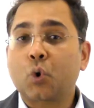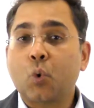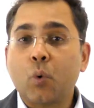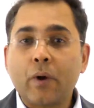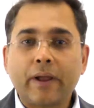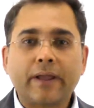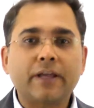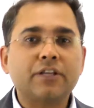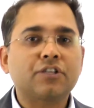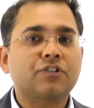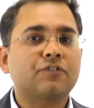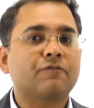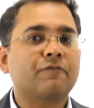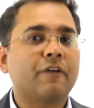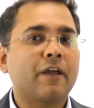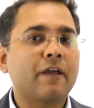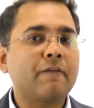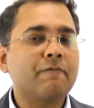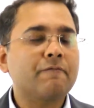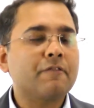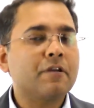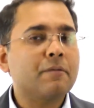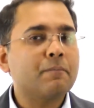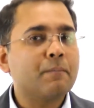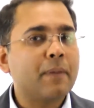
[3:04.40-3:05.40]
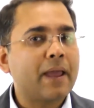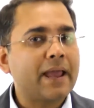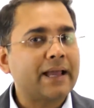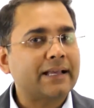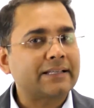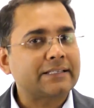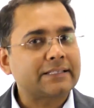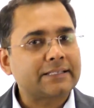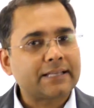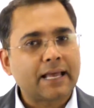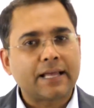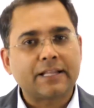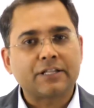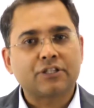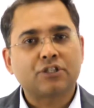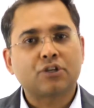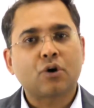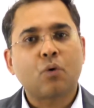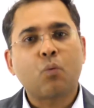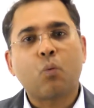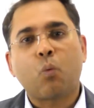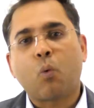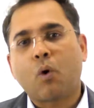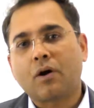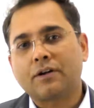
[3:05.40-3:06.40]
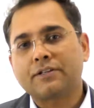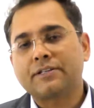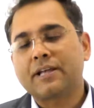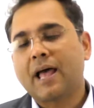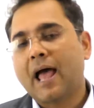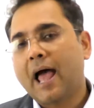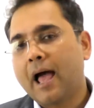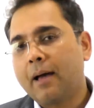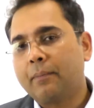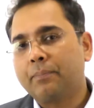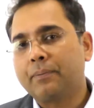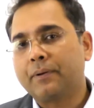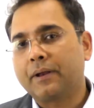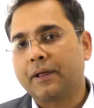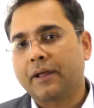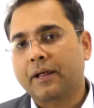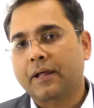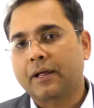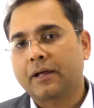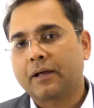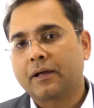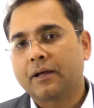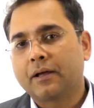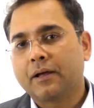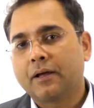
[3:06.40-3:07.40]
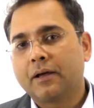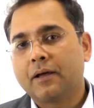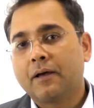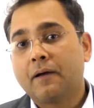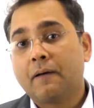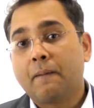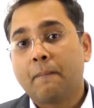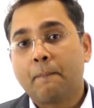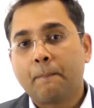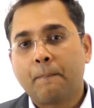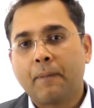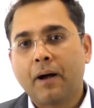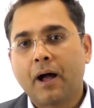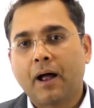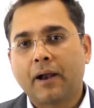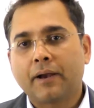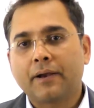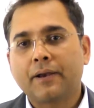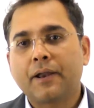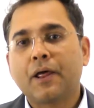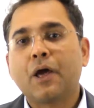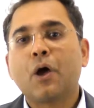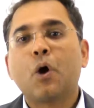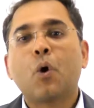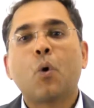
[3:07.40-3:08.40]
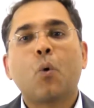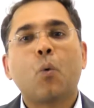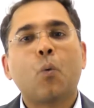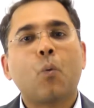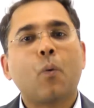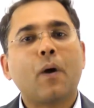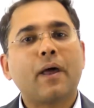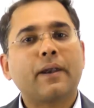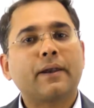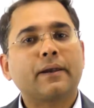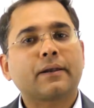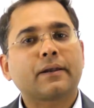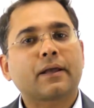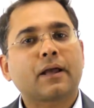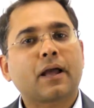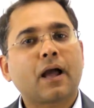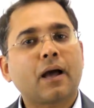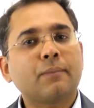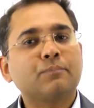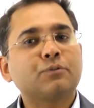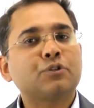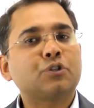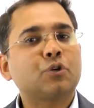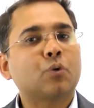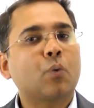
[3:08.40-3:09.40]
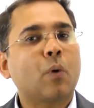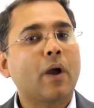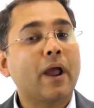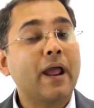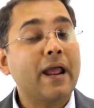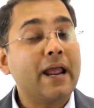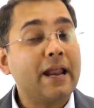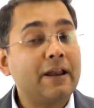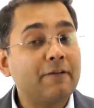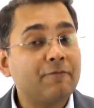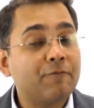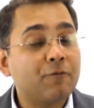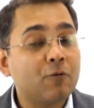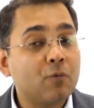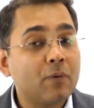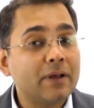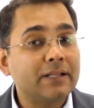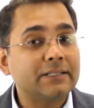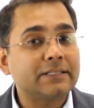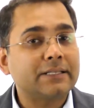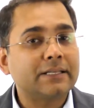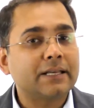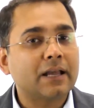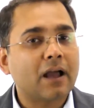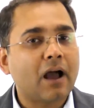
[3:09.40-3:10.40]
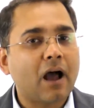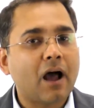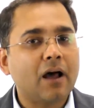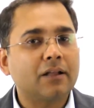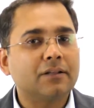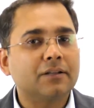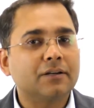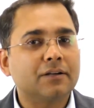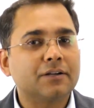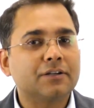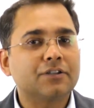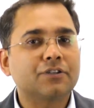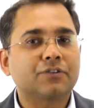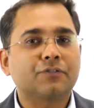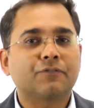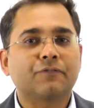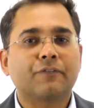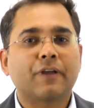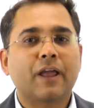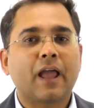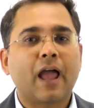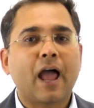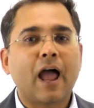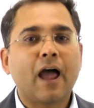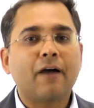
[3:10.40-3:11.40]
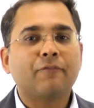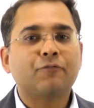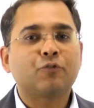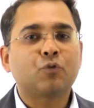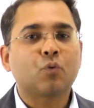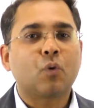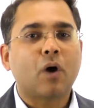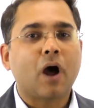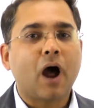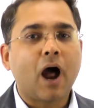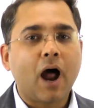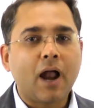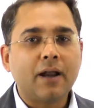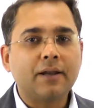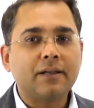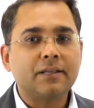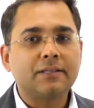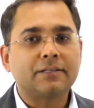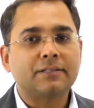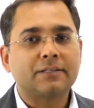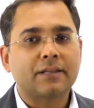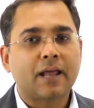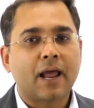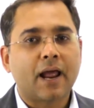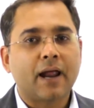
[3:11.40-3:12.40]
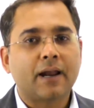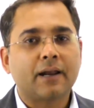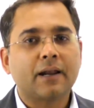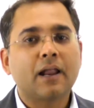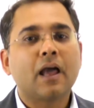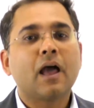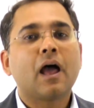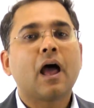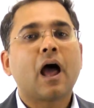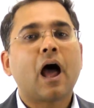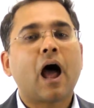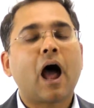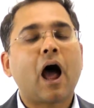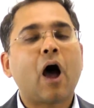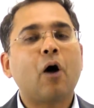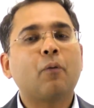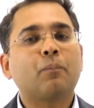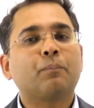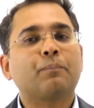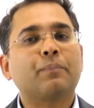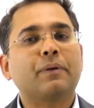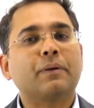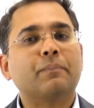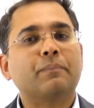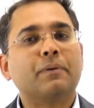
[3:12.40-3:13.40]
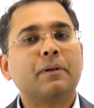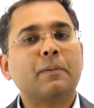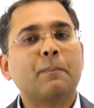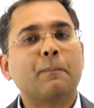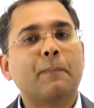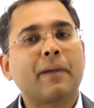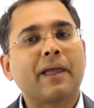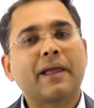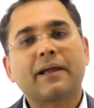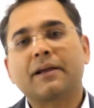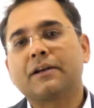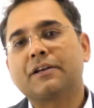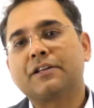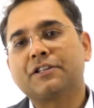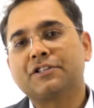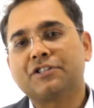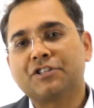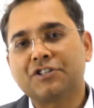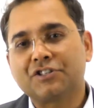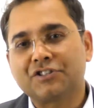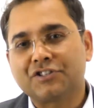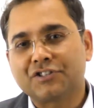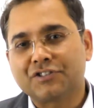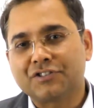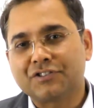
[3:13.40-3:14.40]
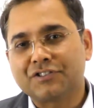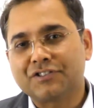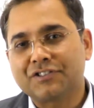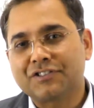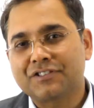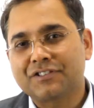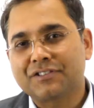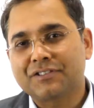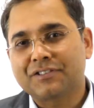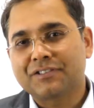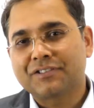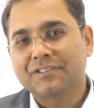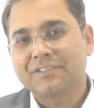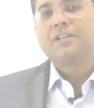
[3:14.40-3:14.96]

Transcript: quickest way we make sense of what's happening. But when it comes to influencing others, we have to understand how people make decisions.